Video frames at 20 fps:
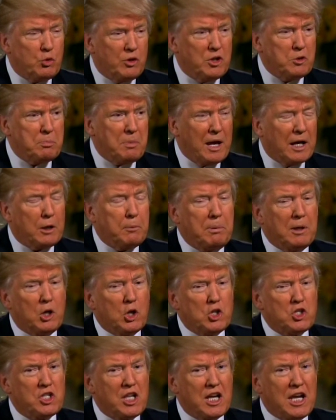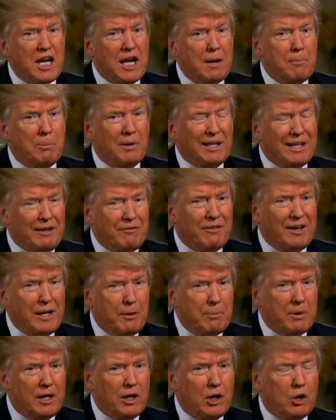respect because they can't believe
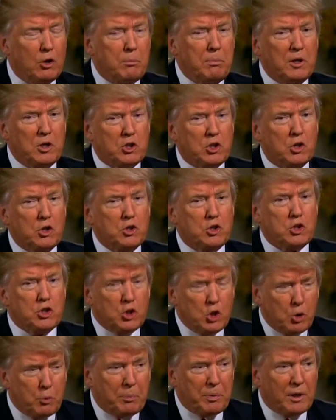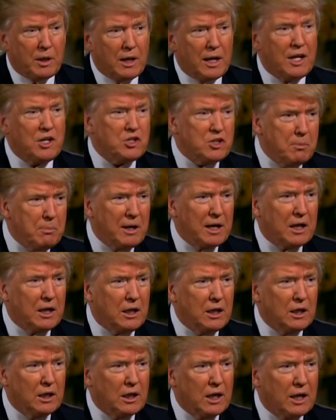anybody could be so stupid as to make a
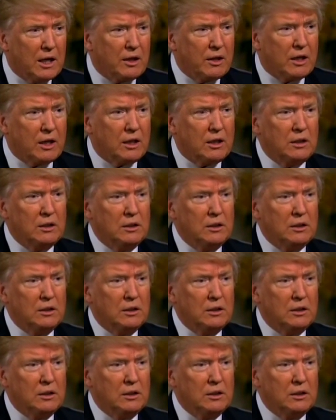deal like that.